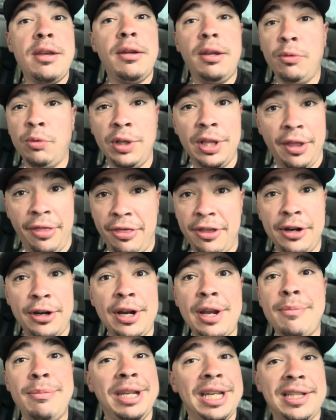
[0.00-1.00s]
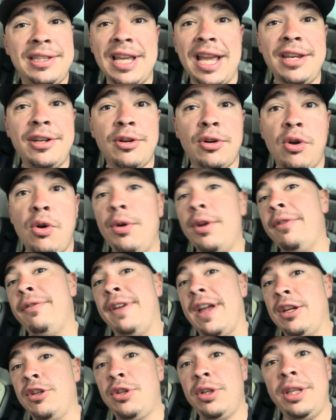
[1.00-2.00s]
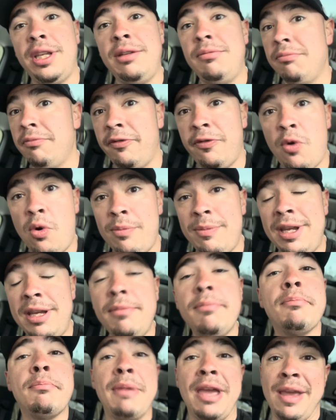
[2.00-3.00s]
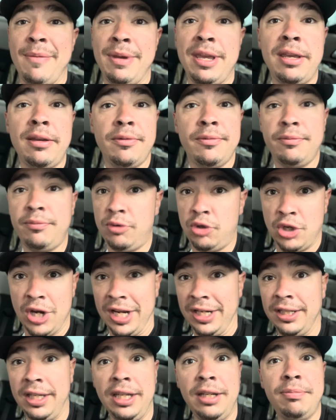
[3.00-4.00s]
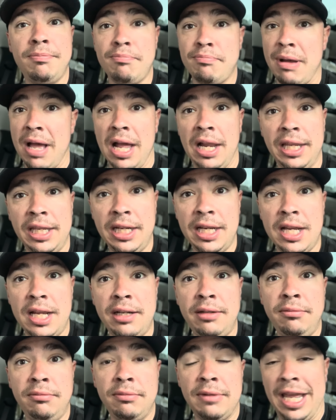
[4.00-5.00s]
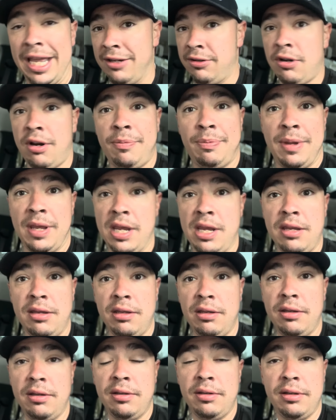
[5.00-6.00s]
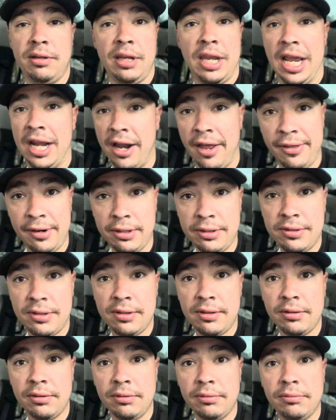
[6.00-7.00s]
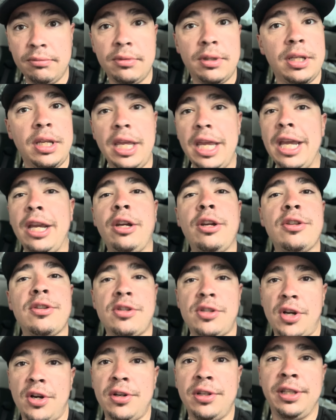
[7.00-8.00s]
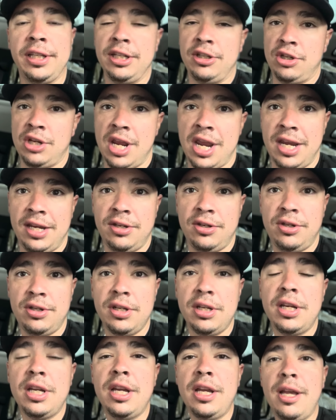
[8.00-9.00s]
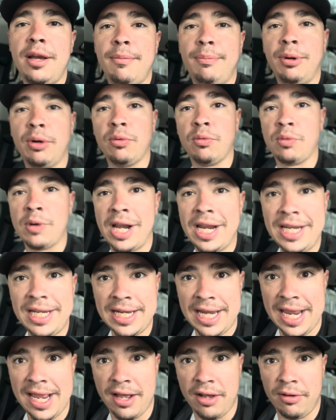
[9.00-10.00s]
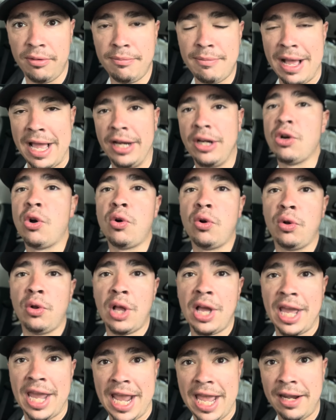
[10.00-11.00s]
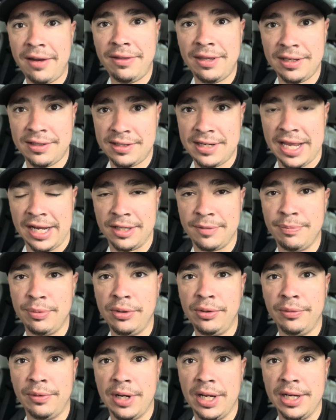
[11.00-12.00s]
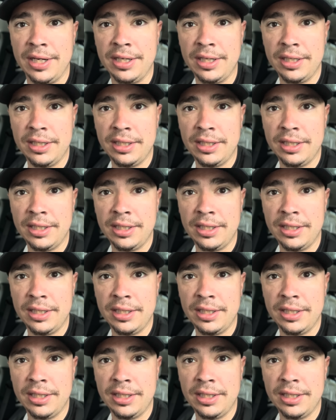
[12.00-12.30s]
will Ethereum be a 10-year hold eventually for me? Maybe. Chainlink, Polygon, XRP, and others? It could certainly change. But right now, my goal ahead of this next bull run,